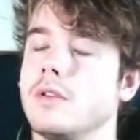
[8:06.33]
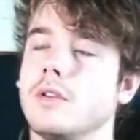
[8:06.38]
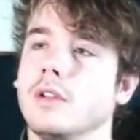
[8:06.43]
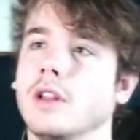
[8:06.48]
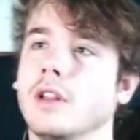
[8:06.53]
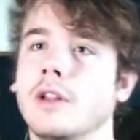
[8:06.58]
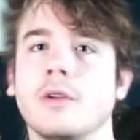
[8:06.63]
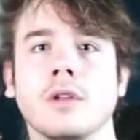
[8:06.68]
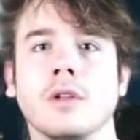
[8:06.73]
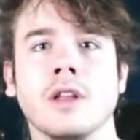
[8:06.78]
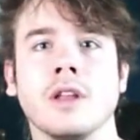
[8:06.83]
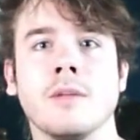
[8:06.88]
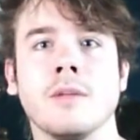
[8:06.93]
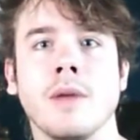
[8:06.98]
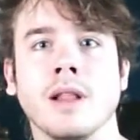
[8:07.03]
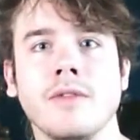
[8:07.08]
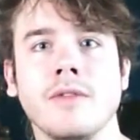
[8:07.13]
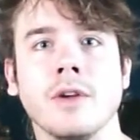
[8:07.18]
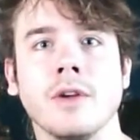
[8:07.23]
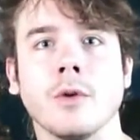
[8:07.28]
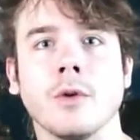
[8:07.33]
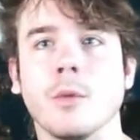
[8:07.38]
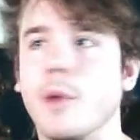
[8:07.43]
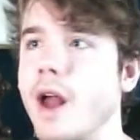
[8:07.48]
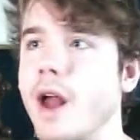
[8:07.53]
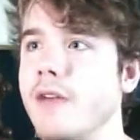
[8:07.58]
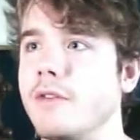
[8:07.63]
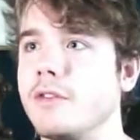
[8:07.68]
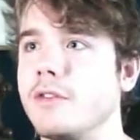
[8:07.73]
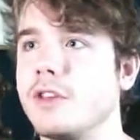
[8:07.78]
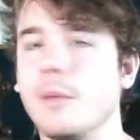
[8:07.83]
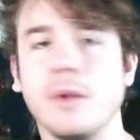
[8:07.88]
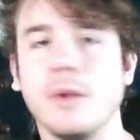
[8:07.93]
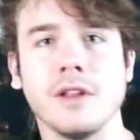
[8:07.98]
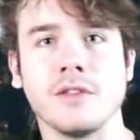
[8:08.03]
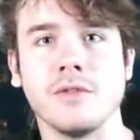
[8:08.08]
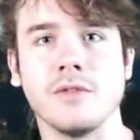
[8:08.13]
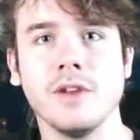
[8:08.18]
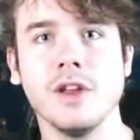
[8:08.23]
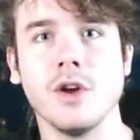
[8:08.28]
Literally in my living room. When I have
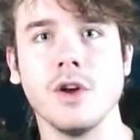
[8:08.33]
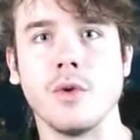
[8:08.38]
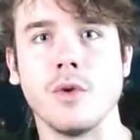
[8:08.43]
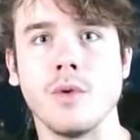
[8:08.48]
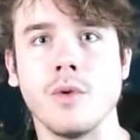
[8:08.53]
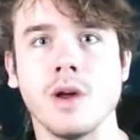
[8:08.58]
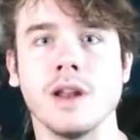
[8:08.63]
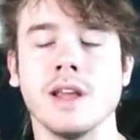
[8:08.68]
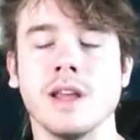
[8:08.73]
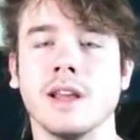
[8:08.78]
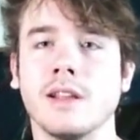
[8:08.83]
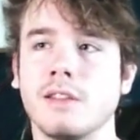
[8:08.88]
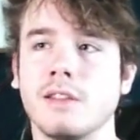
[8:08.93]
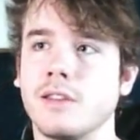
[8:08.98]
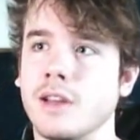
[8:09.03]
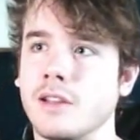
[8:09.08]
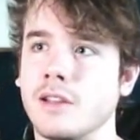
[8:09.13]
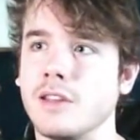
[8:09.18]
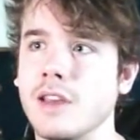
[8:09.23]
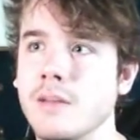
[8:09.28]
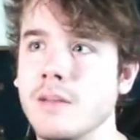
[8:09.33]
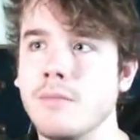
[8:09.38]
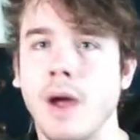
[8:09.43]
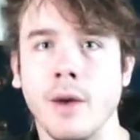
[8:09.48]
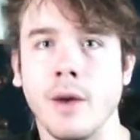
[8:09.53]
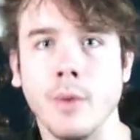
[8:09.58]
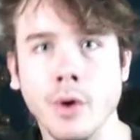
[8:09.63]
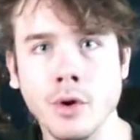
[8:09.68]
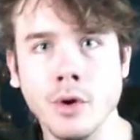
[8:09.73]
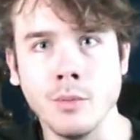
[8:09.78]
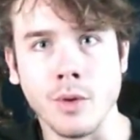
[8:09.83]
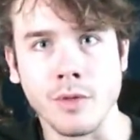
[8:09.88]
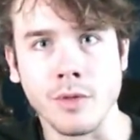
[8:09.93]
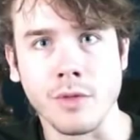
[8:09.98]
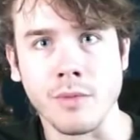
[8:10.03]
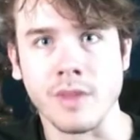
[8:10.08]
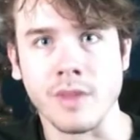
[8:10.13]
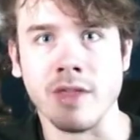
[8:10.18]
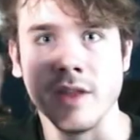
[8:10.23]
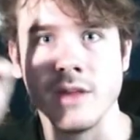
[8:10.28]
somebody's video running, it's in my room with
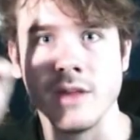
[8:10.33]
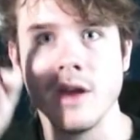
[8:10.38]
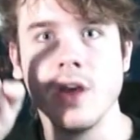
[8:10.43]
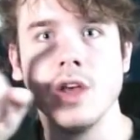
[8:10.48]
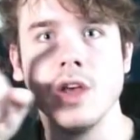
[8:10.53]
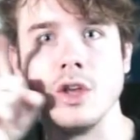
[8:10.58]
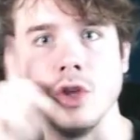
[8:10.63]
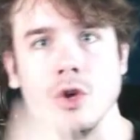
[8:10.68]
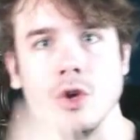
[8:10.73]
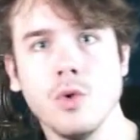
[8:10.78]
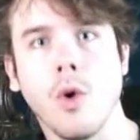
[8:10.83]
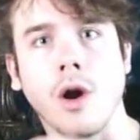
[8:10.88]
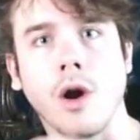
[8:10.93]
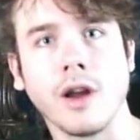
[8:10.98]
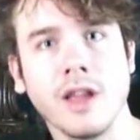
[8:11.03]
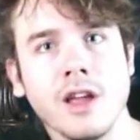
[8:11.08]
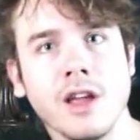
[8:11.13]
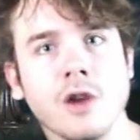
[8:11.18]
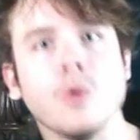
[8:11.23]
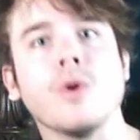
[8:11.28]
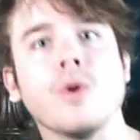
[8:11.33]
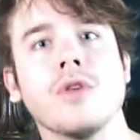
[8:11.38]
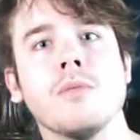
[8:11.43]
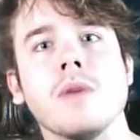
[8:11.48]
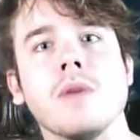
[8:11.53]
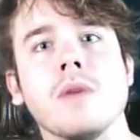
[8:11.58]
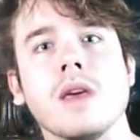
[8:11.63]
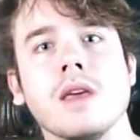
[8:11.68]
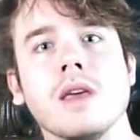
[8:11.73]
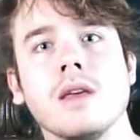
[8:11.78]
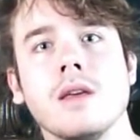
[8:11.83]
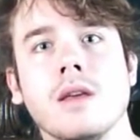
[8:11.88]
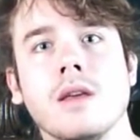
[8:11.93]
me. You are here with me.